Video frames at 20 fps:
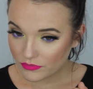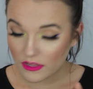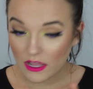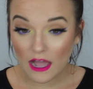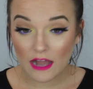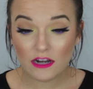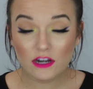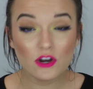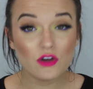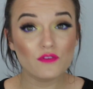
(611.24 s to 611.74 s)

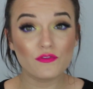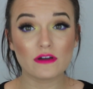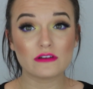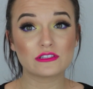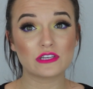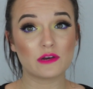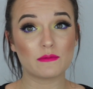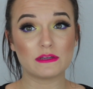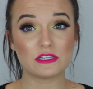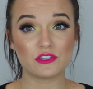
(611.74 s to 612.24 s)
I didn't know if I was
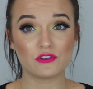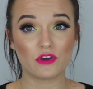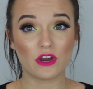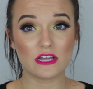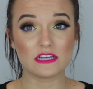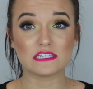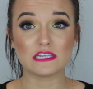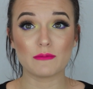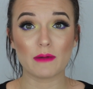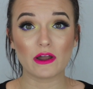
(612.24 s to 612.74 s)
gonna be too
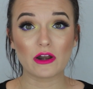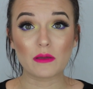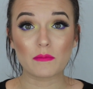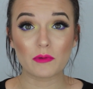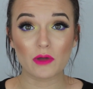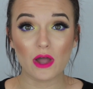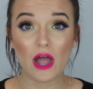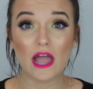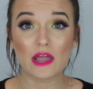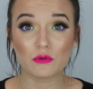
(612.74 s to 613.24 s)
crazy about it,
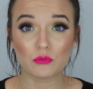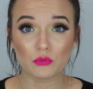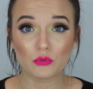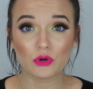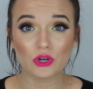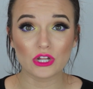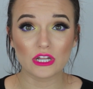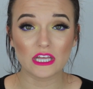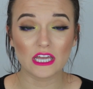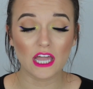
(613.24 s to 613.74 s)
but I
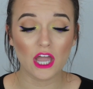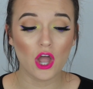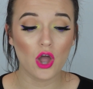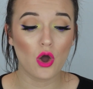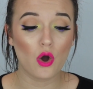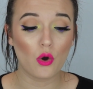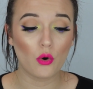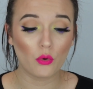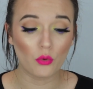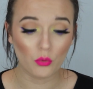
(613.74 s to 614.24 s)
really
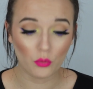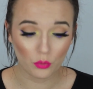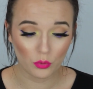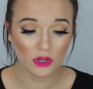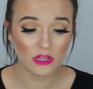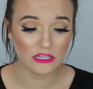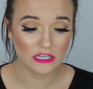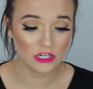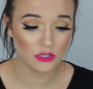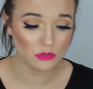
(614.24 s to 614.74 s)

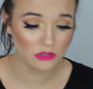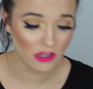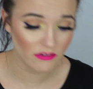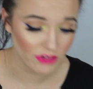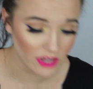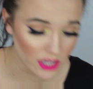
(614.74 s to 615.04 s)
do love